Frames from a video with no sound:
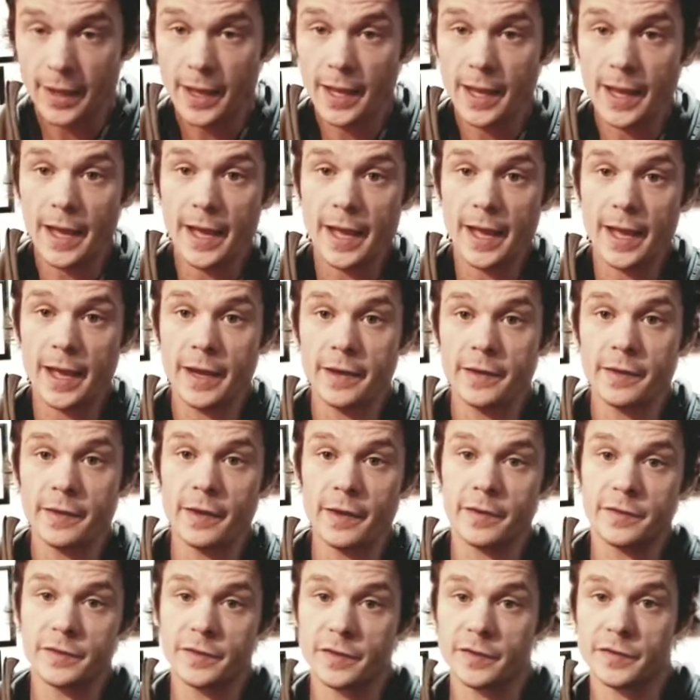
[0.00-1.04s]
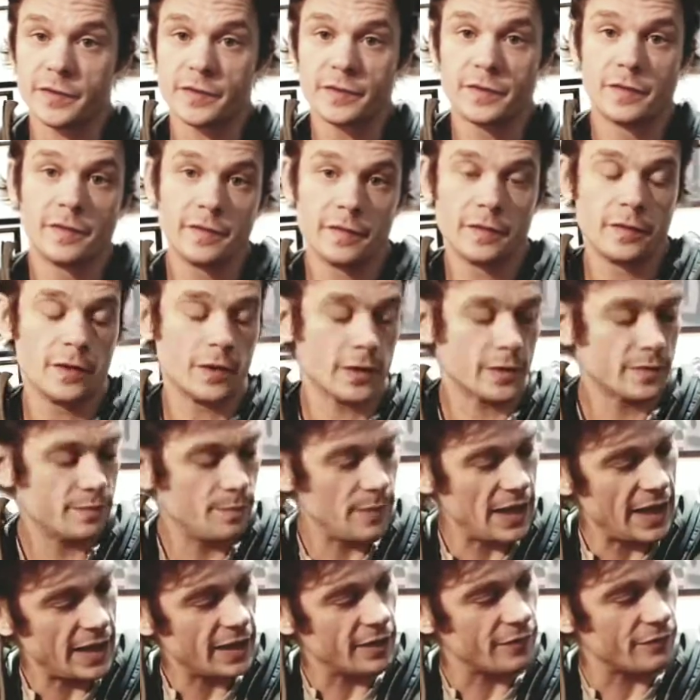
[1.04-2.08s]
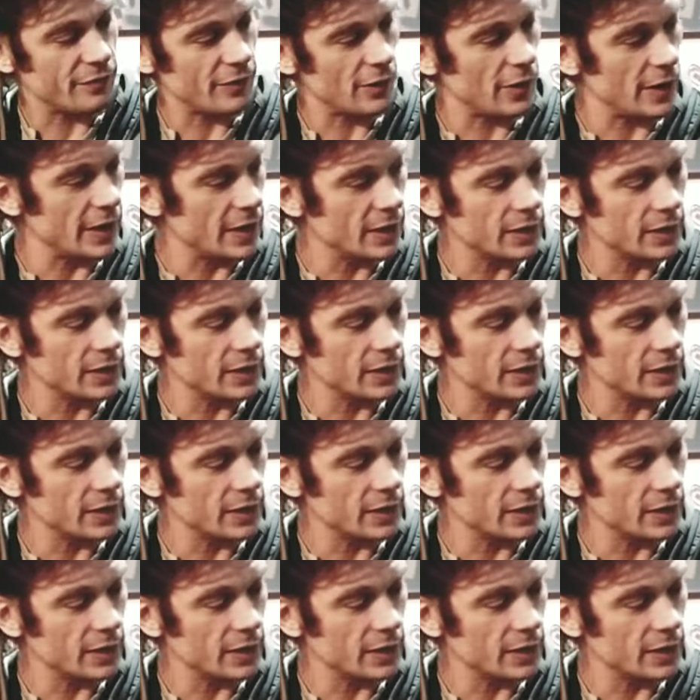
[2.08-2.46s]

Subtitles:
And it just, you're making it very